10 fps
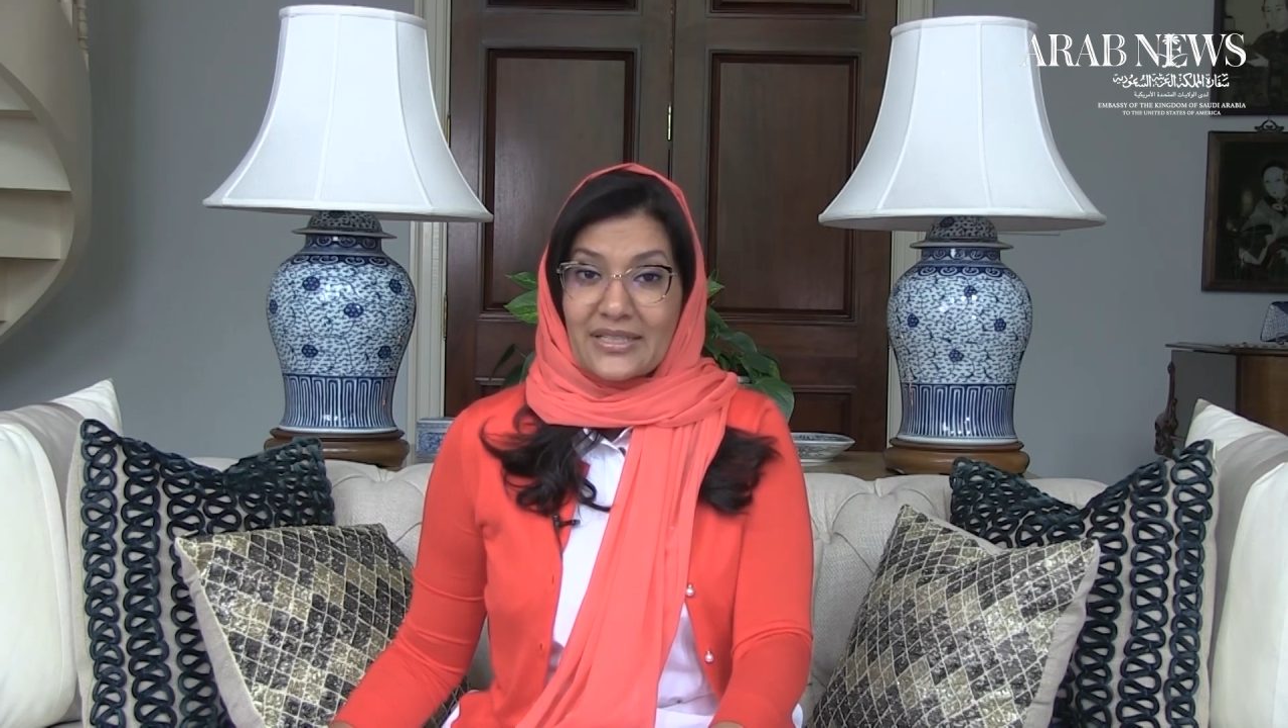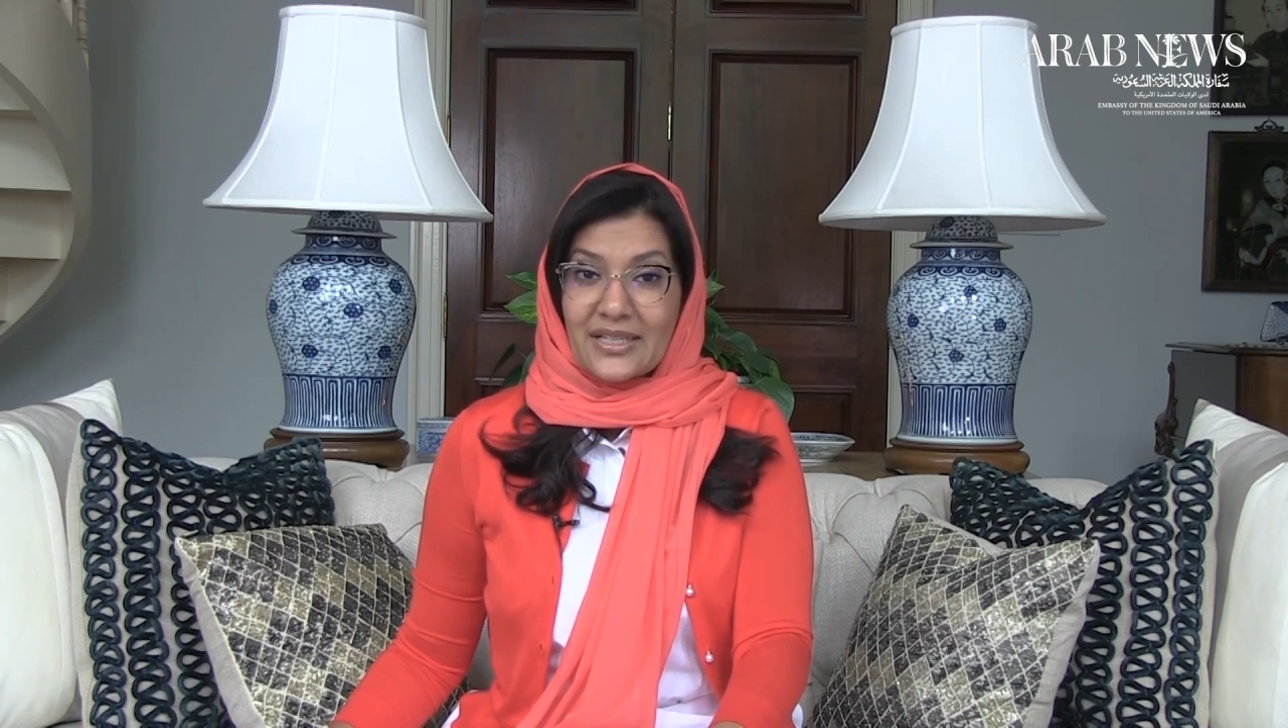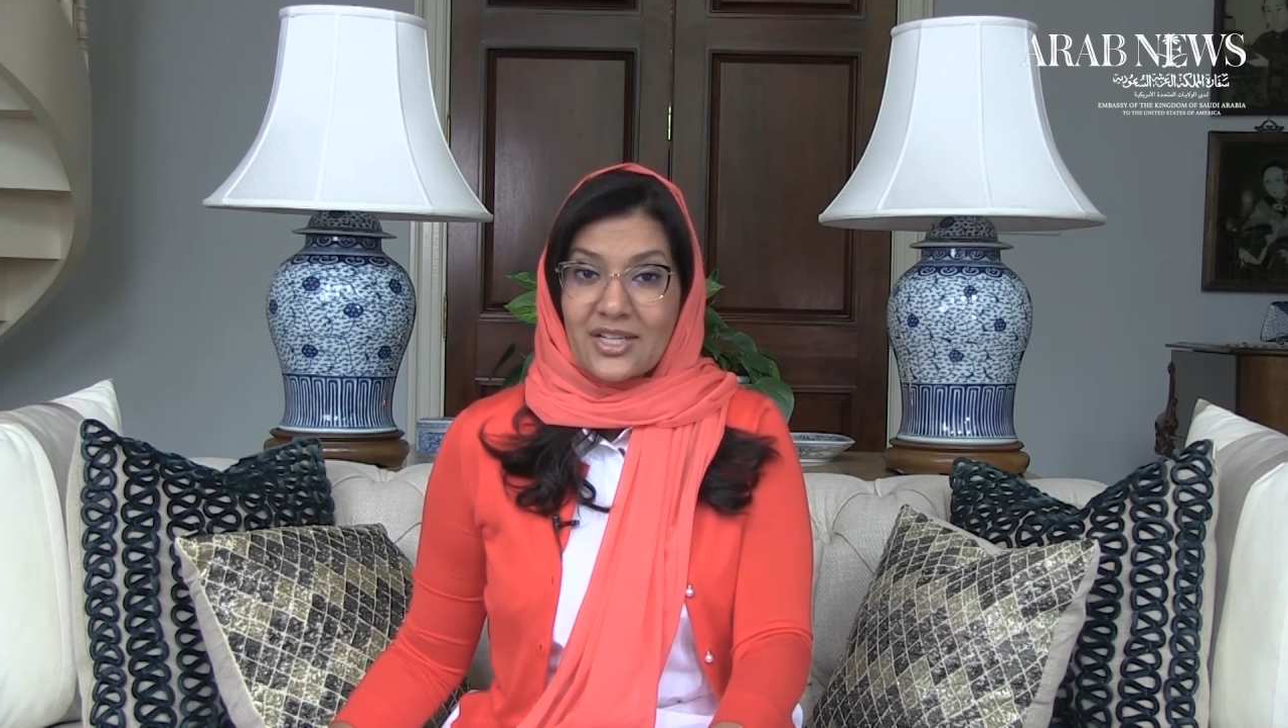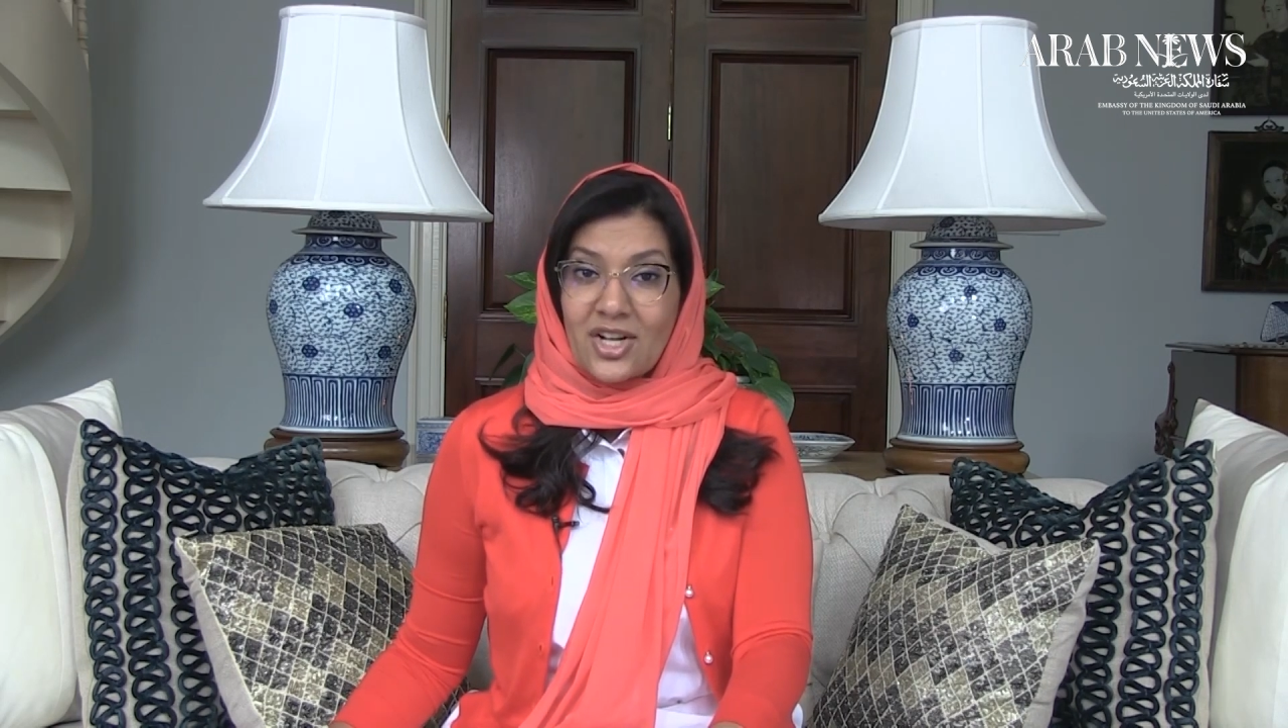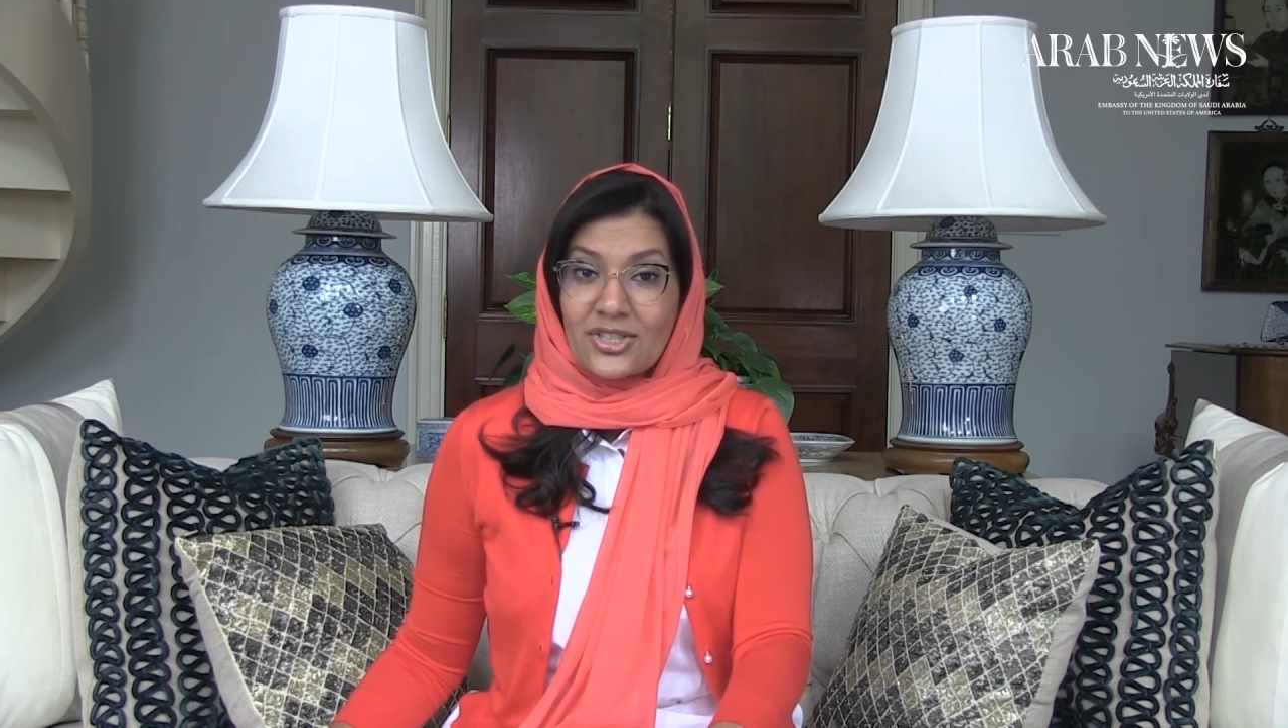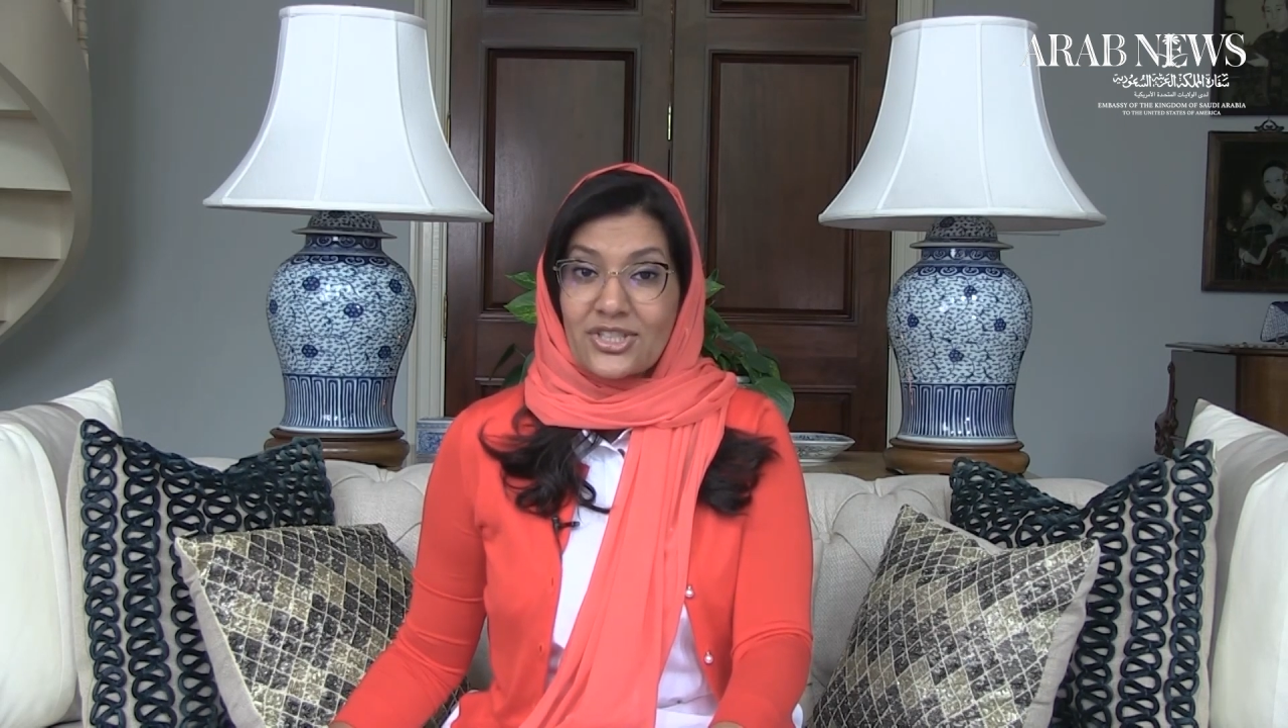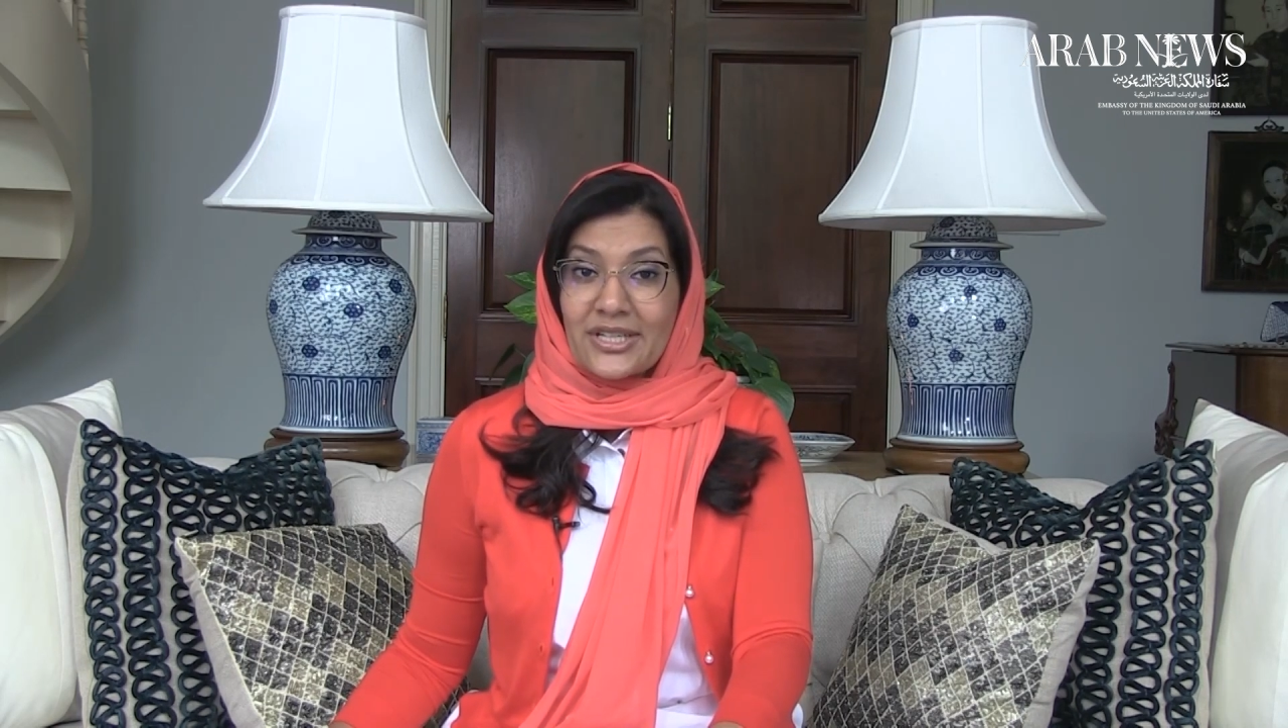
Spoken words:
technology